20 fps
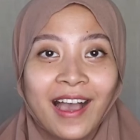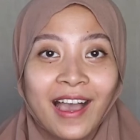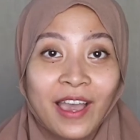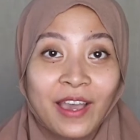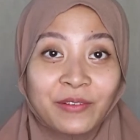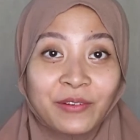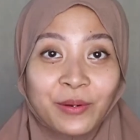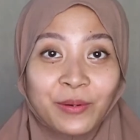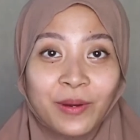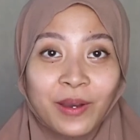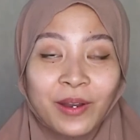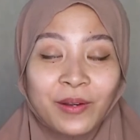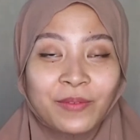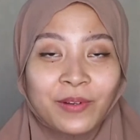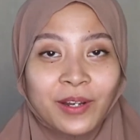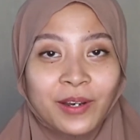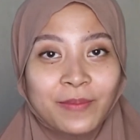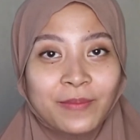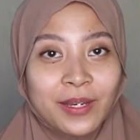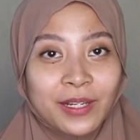Hi everyone,
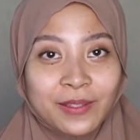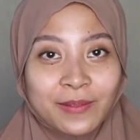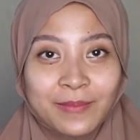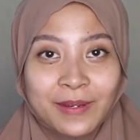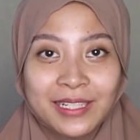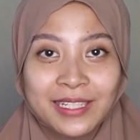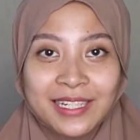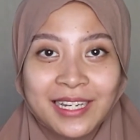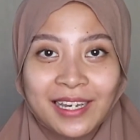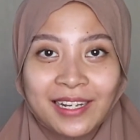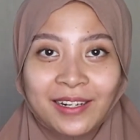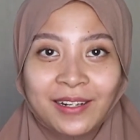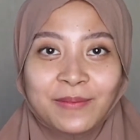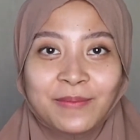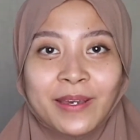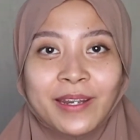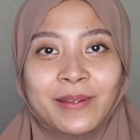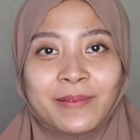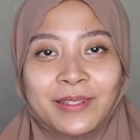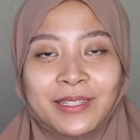welcome back to my channel.
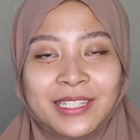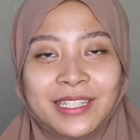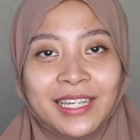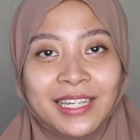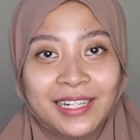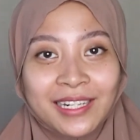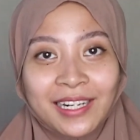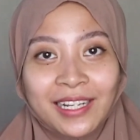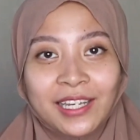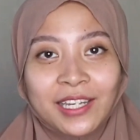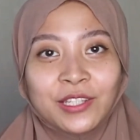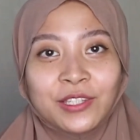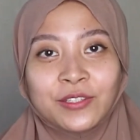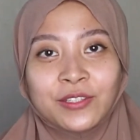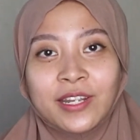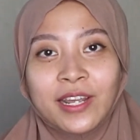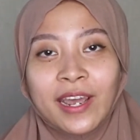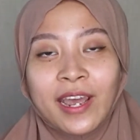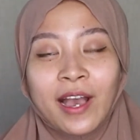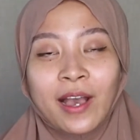My name is Girly.
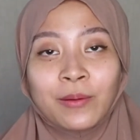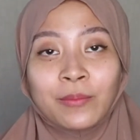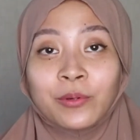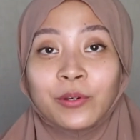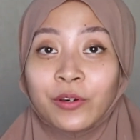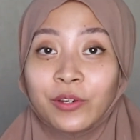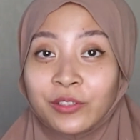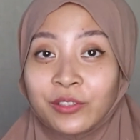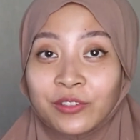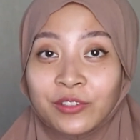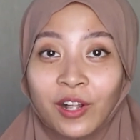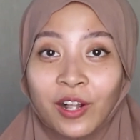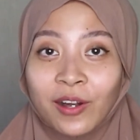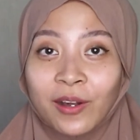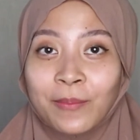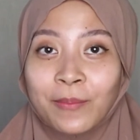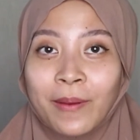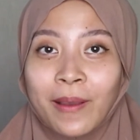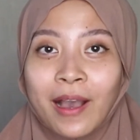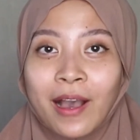Today I'm going to talk
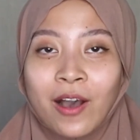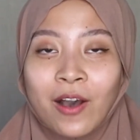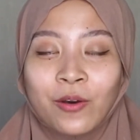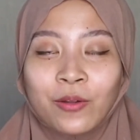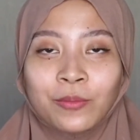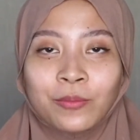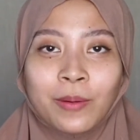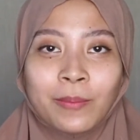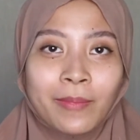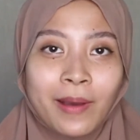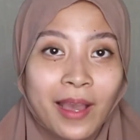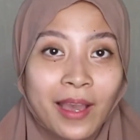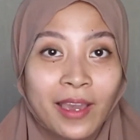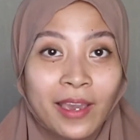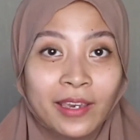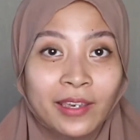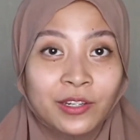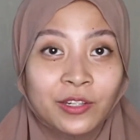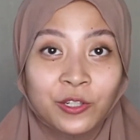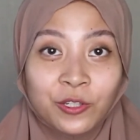about
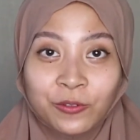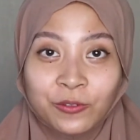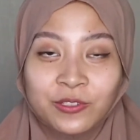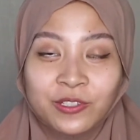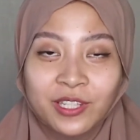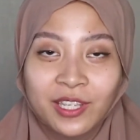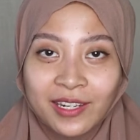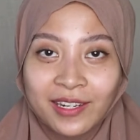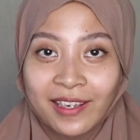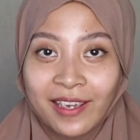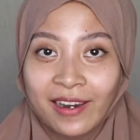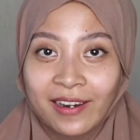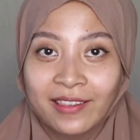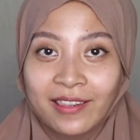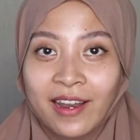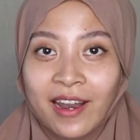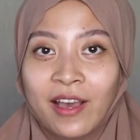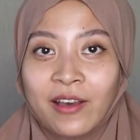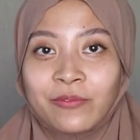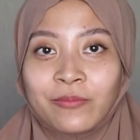my new skincare
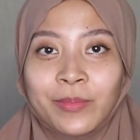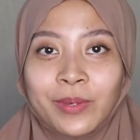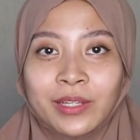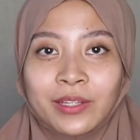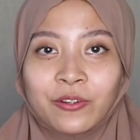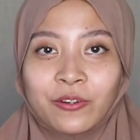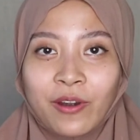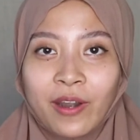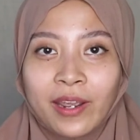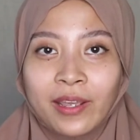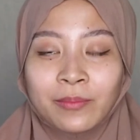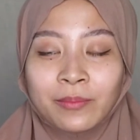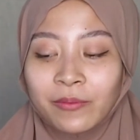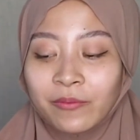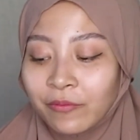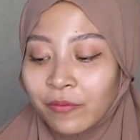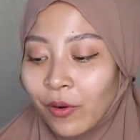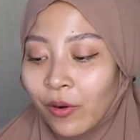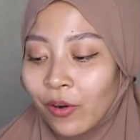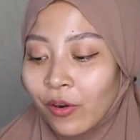that I've been trying
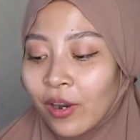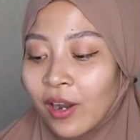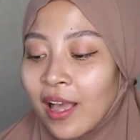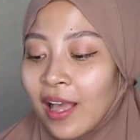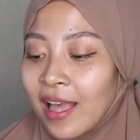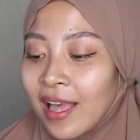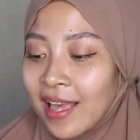before.